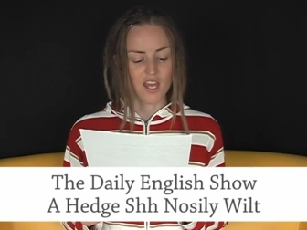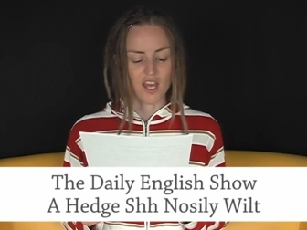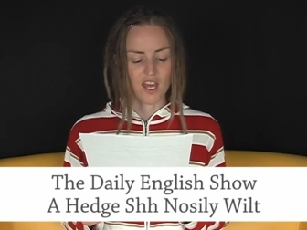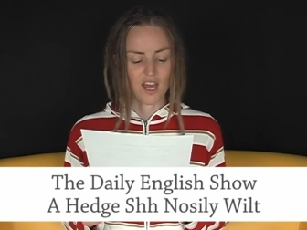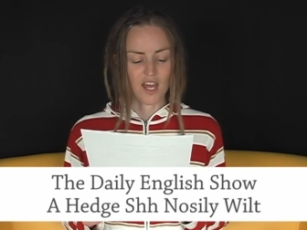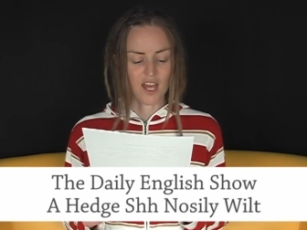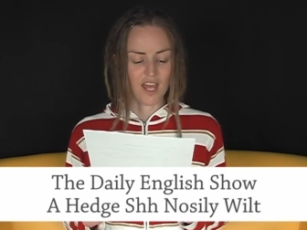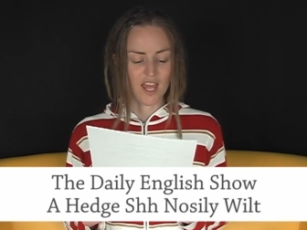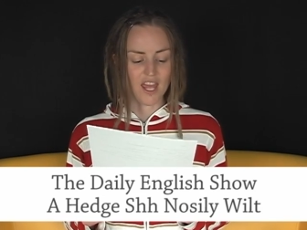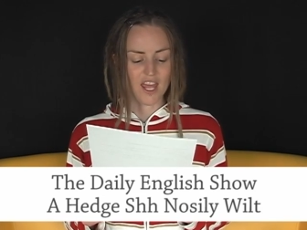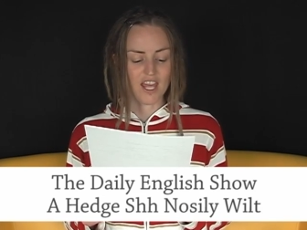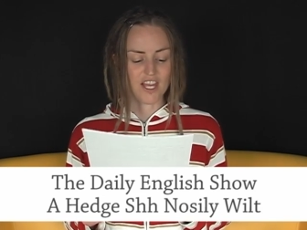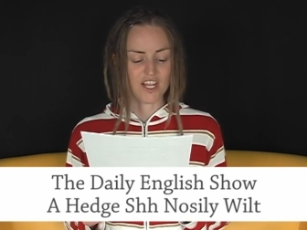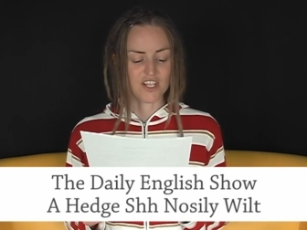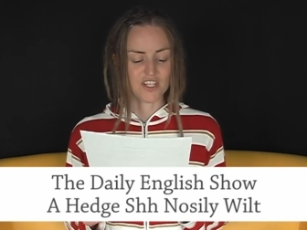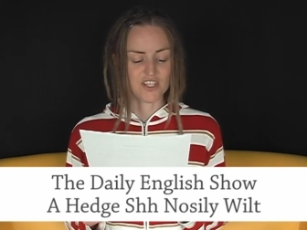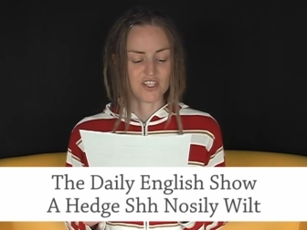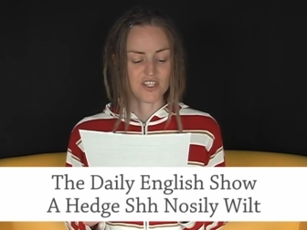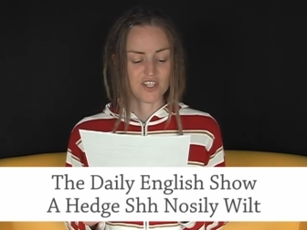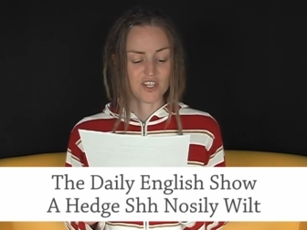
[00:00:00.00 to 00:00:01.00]
a
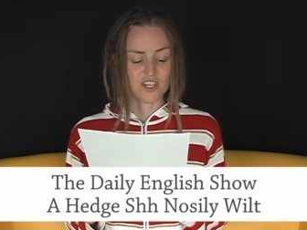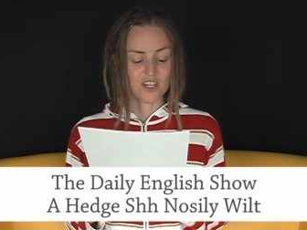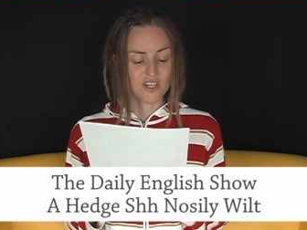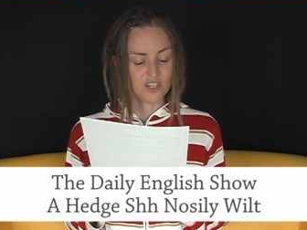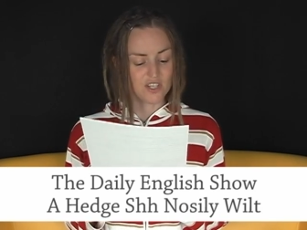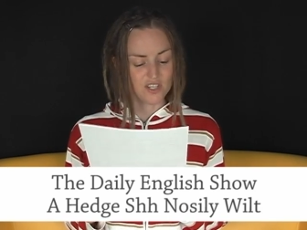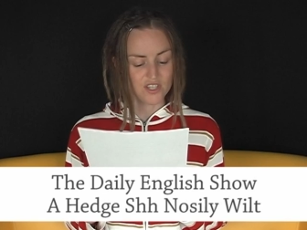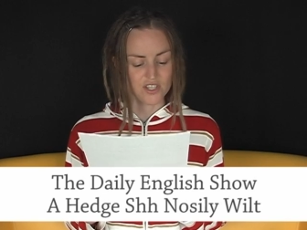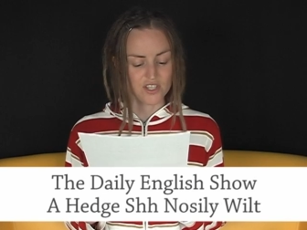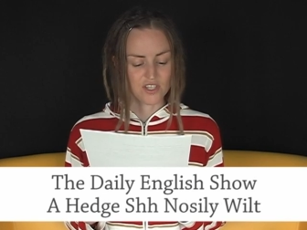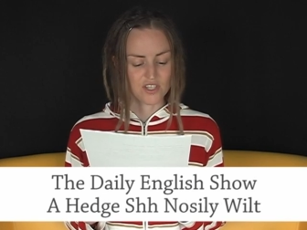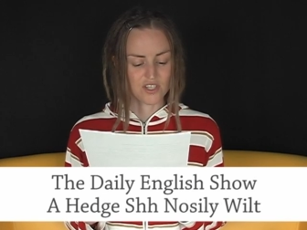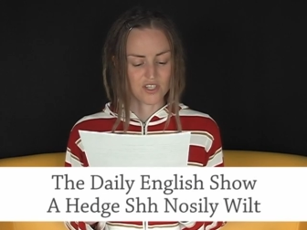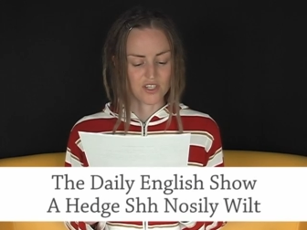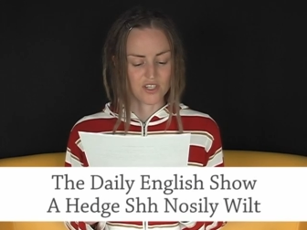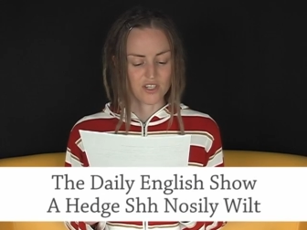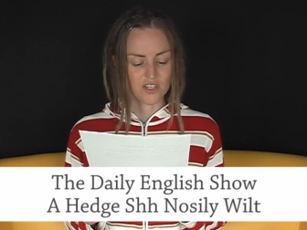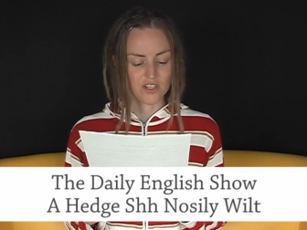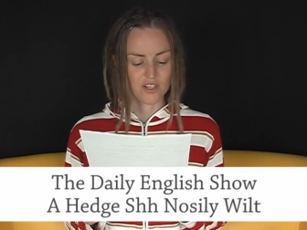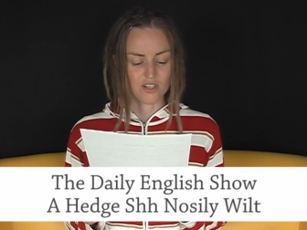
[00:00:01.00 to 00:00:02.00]
hedge sh
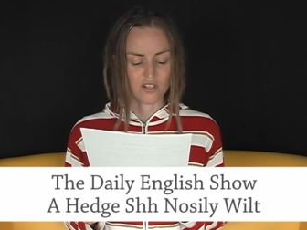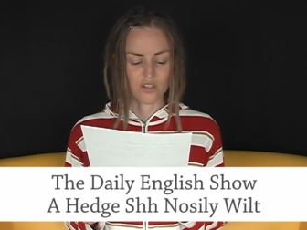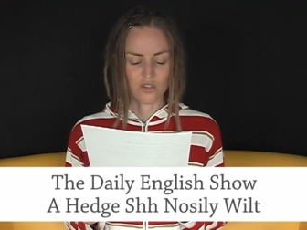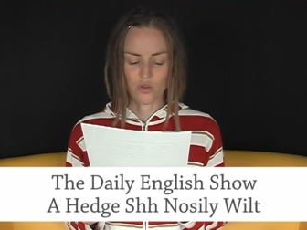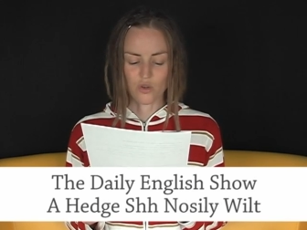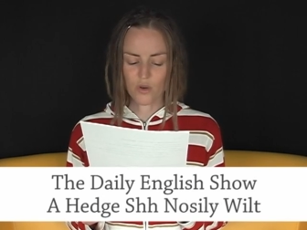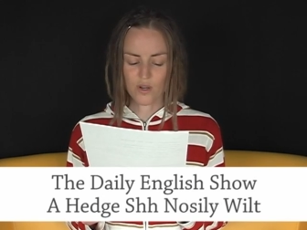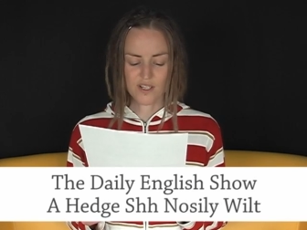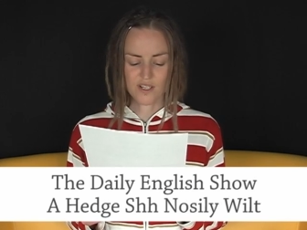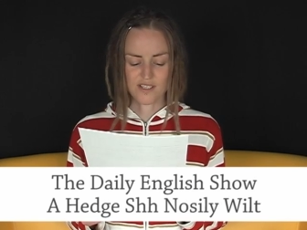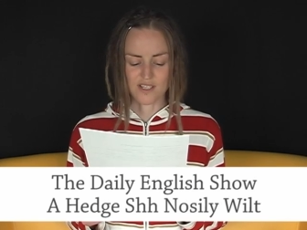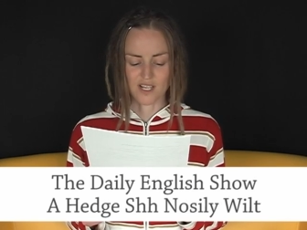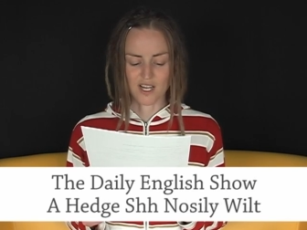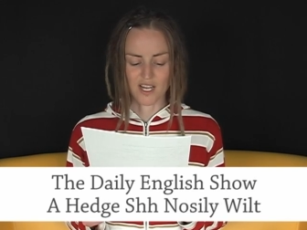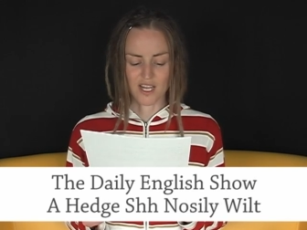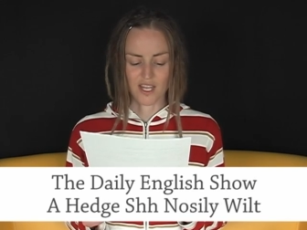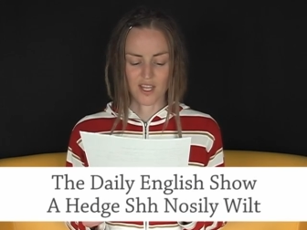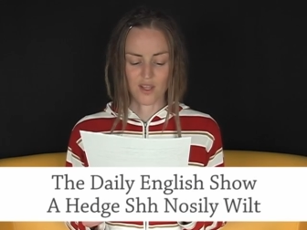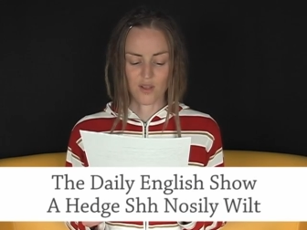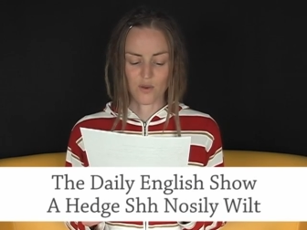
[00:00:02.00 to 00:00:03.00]

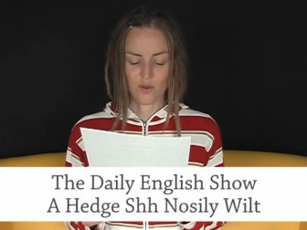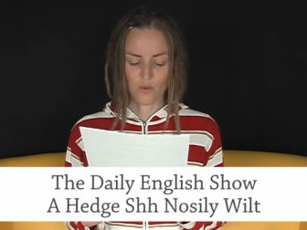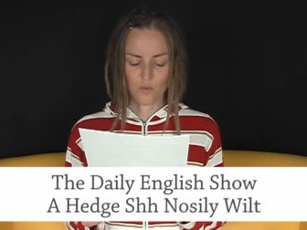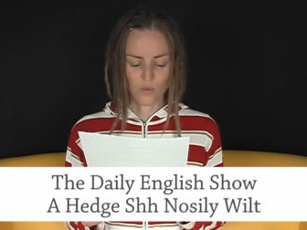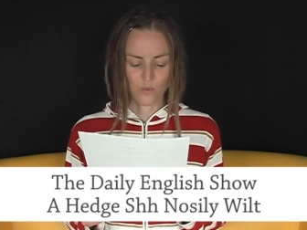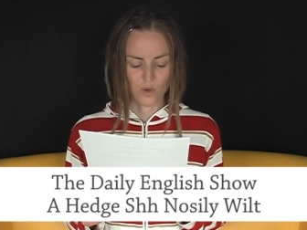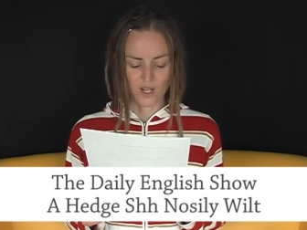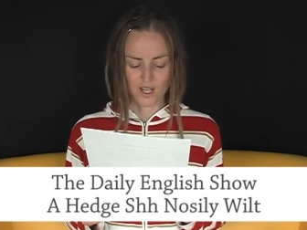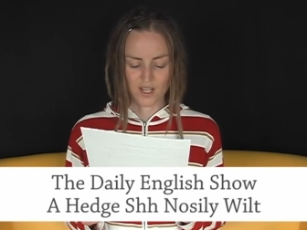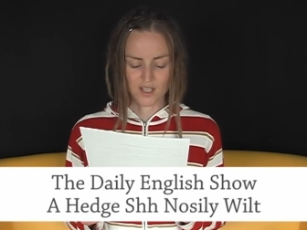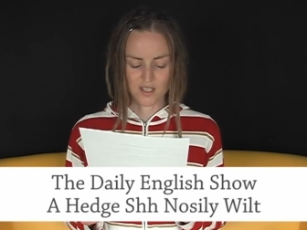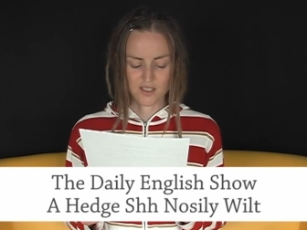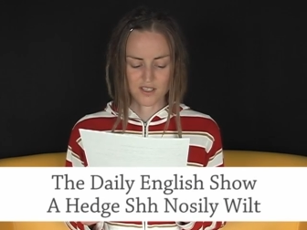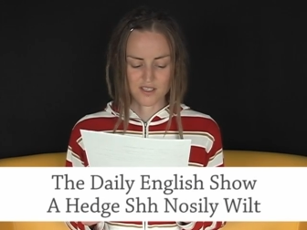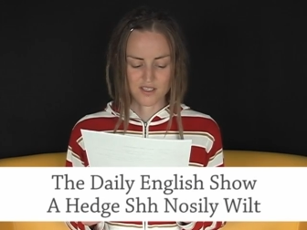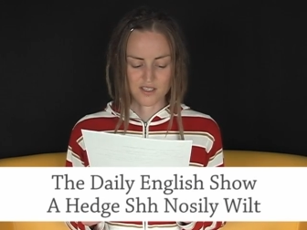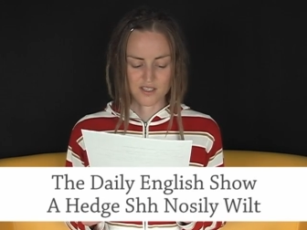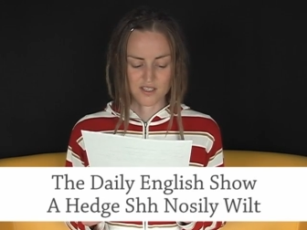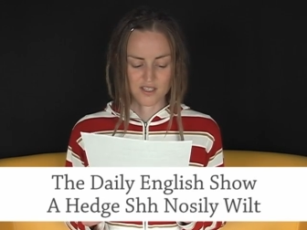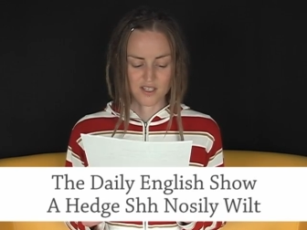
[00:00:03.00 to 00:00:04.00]
noisily
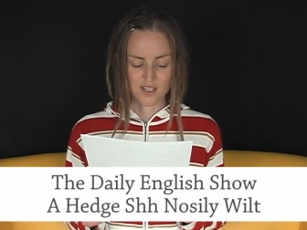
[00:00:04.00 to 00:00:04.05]
wilt,